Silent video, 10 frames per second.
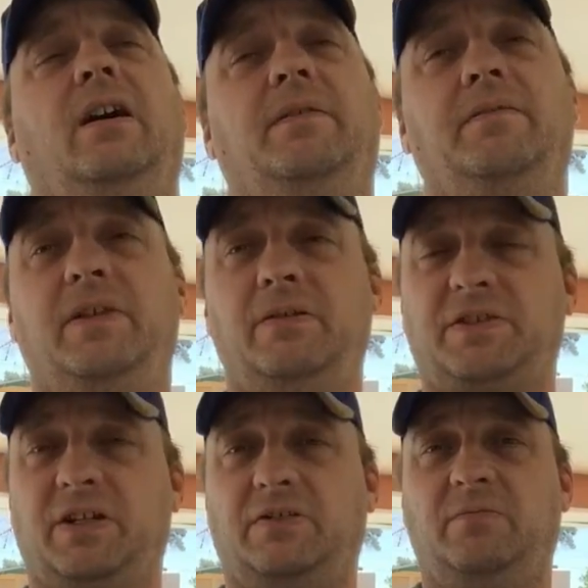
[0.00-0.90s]
The
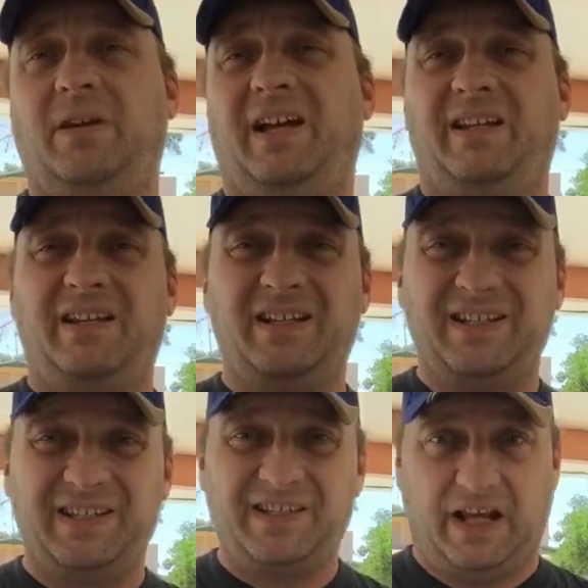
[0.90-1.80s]
video's not too bad.
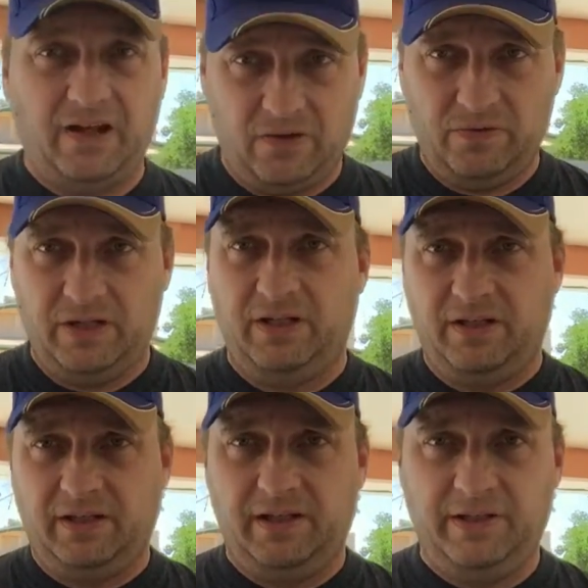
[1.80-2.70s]
Sound
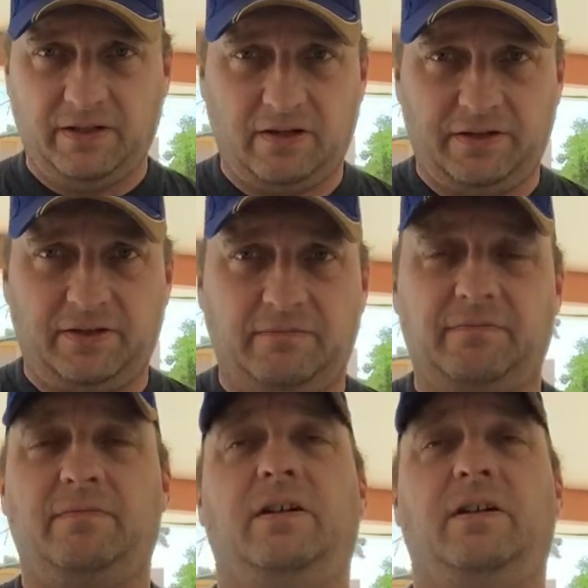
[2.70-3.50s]
is awesome.